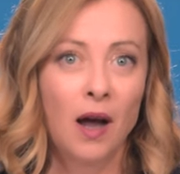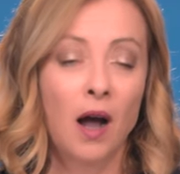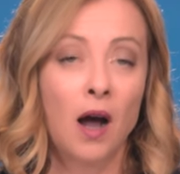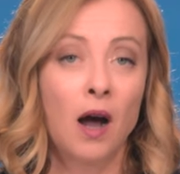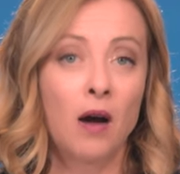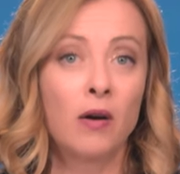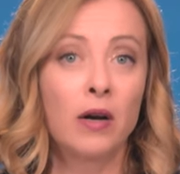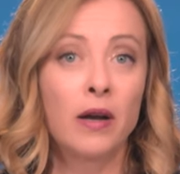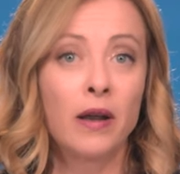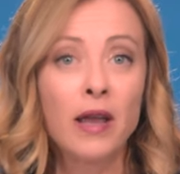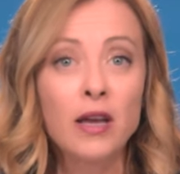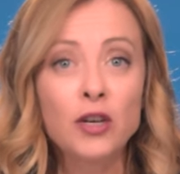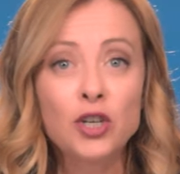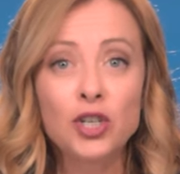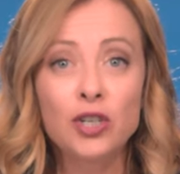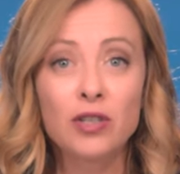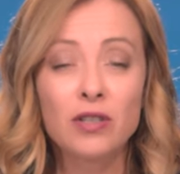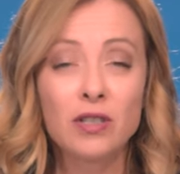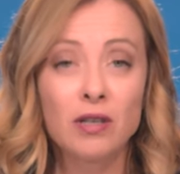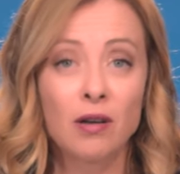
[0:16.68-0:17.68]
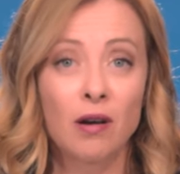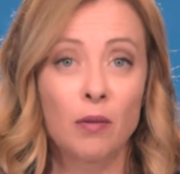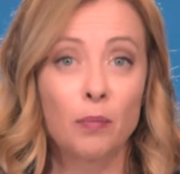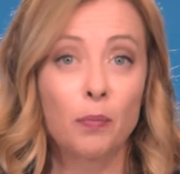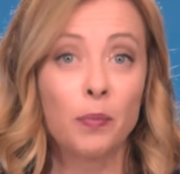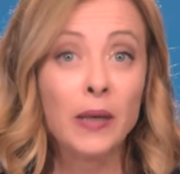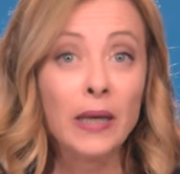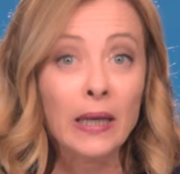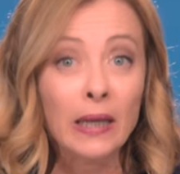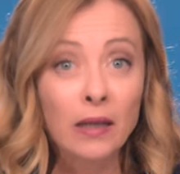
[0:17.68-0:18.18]
Our nations are
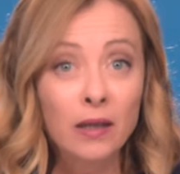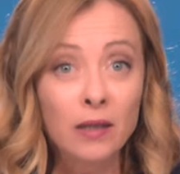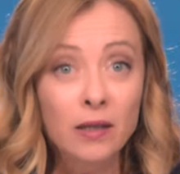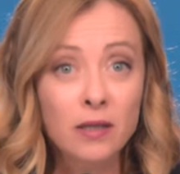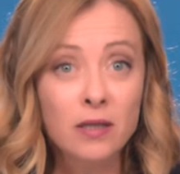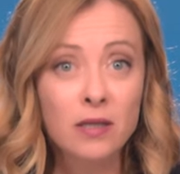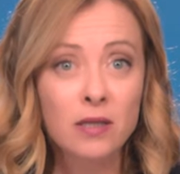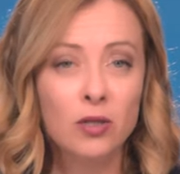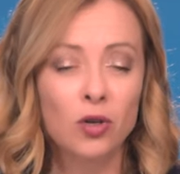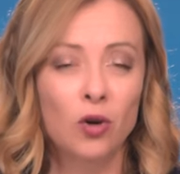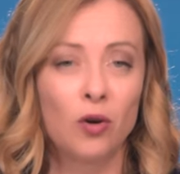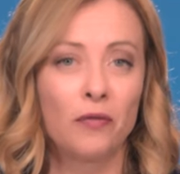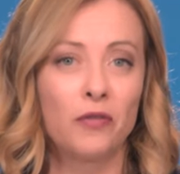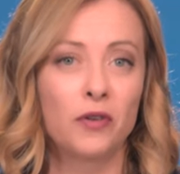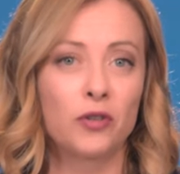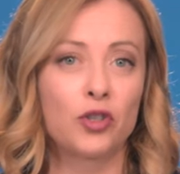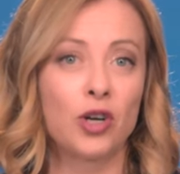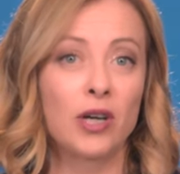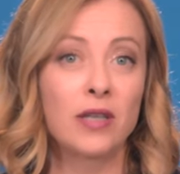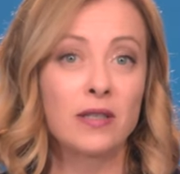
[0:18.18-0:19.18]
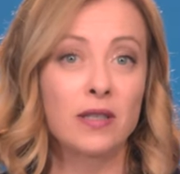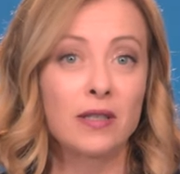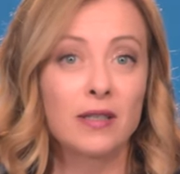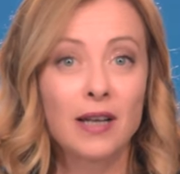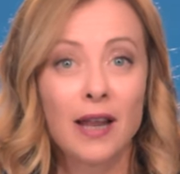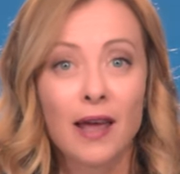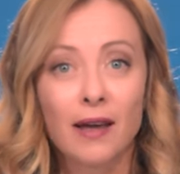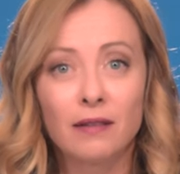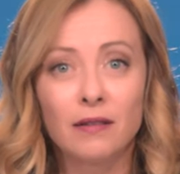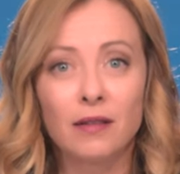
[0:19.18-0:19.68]
pillars of the
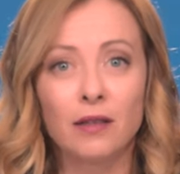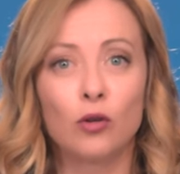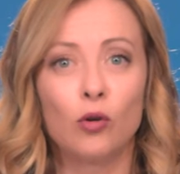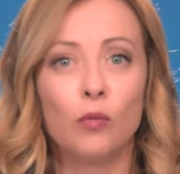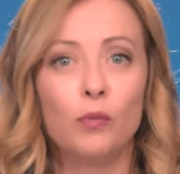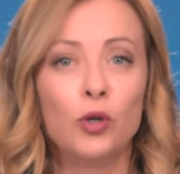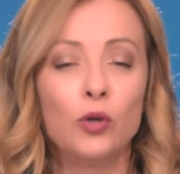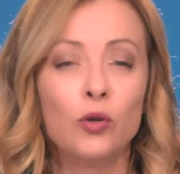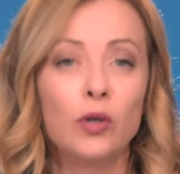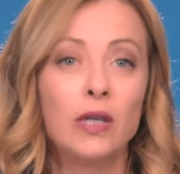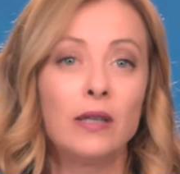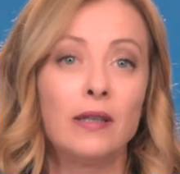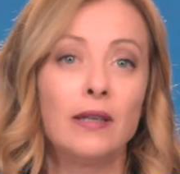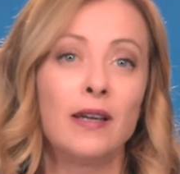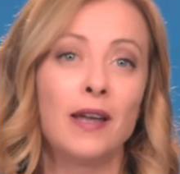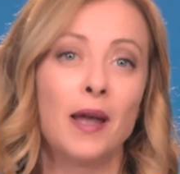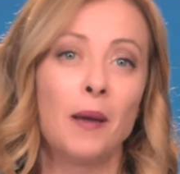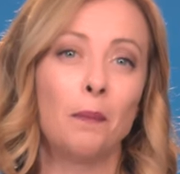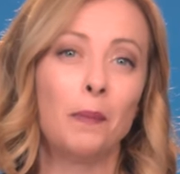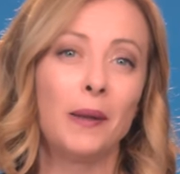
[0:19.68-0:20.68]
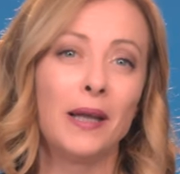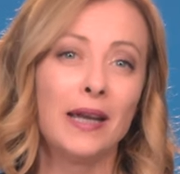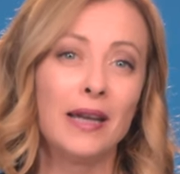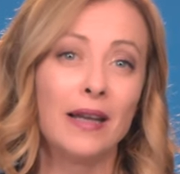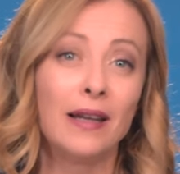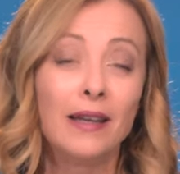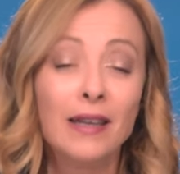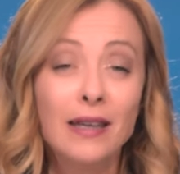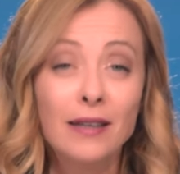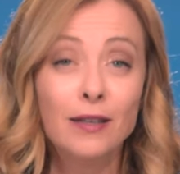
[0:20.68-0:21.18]
transatlantic community and play
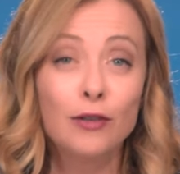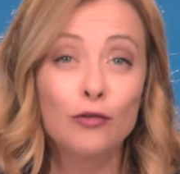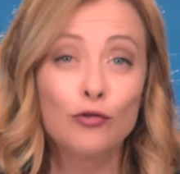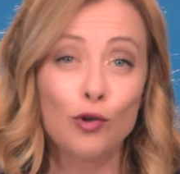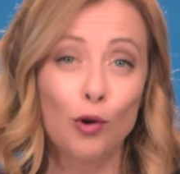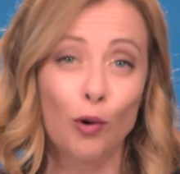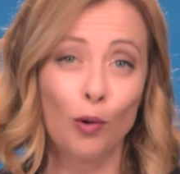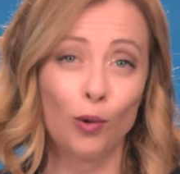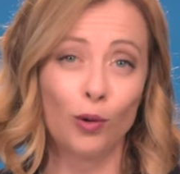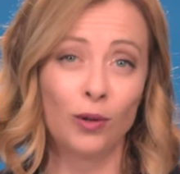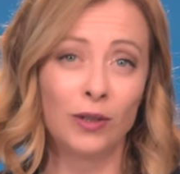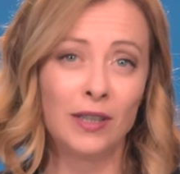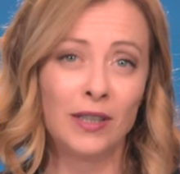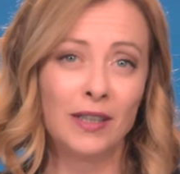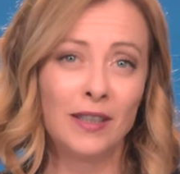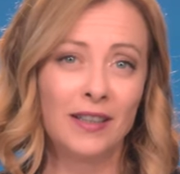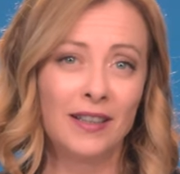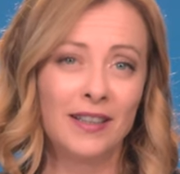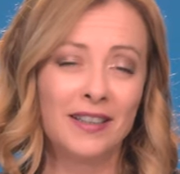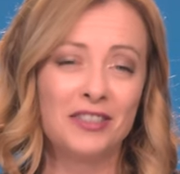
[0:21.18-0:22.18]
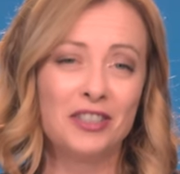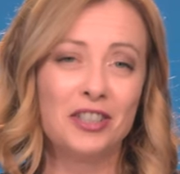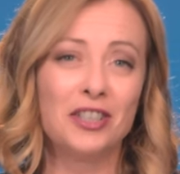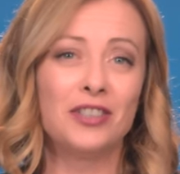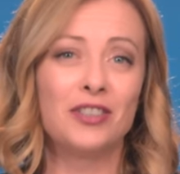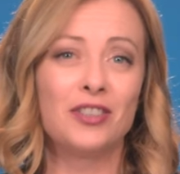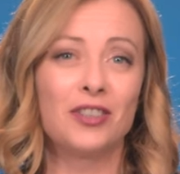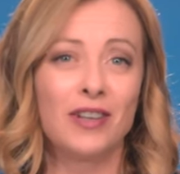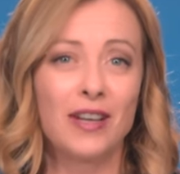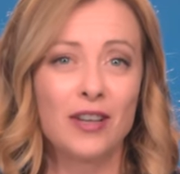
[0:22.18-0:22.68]
a leading role in the
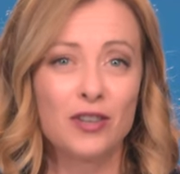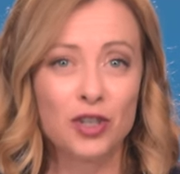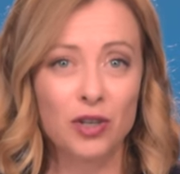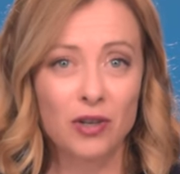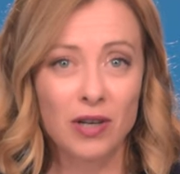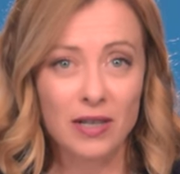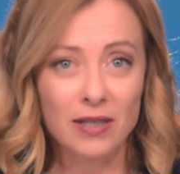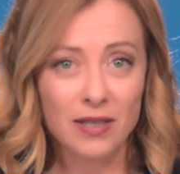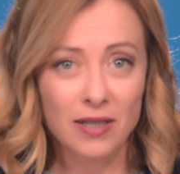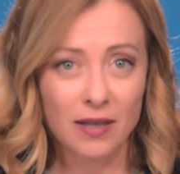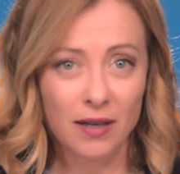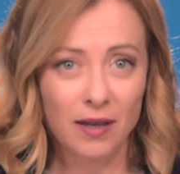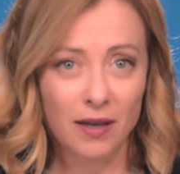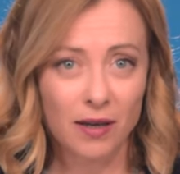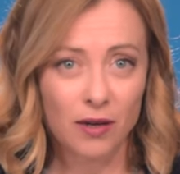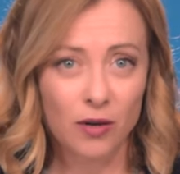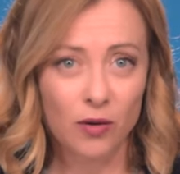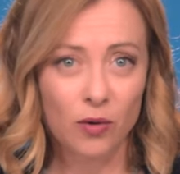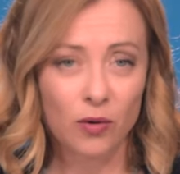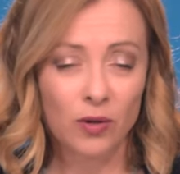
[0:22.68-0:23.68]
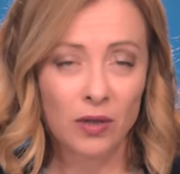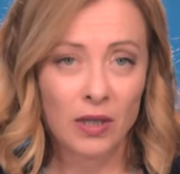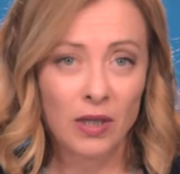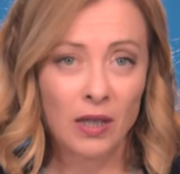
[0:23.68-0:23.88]
international scenario.